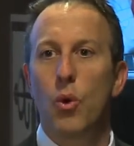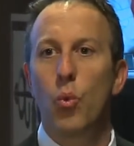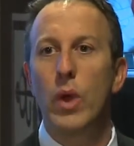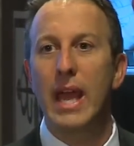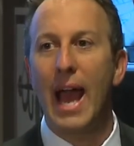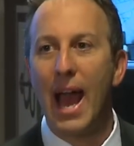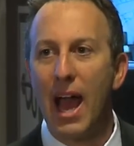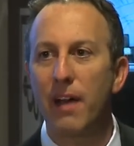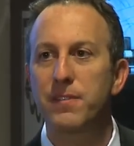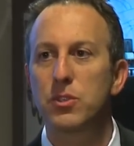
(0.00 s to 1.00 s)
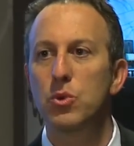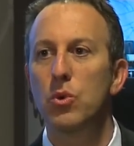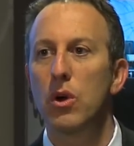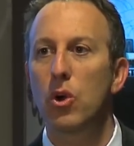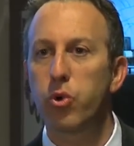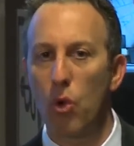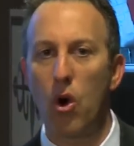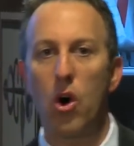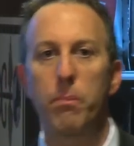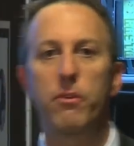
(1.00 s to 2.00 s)
we have to
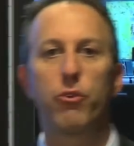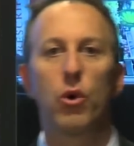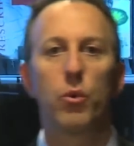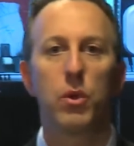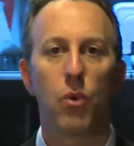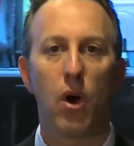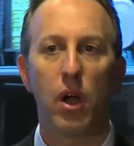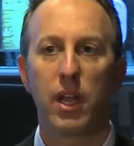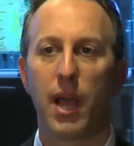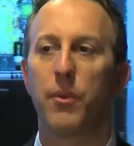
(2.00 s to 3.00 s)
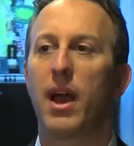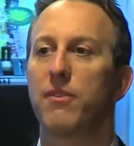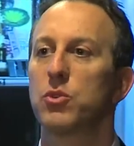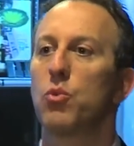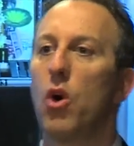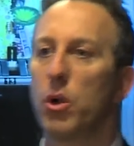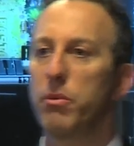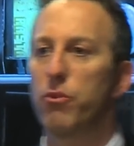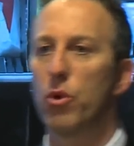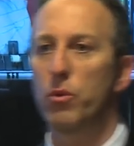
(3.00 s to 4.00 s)
crawl before we walk, and we have to walk
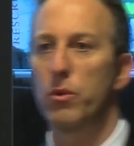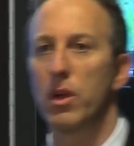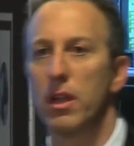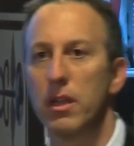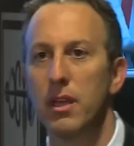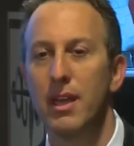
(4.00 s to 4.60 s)
before we run.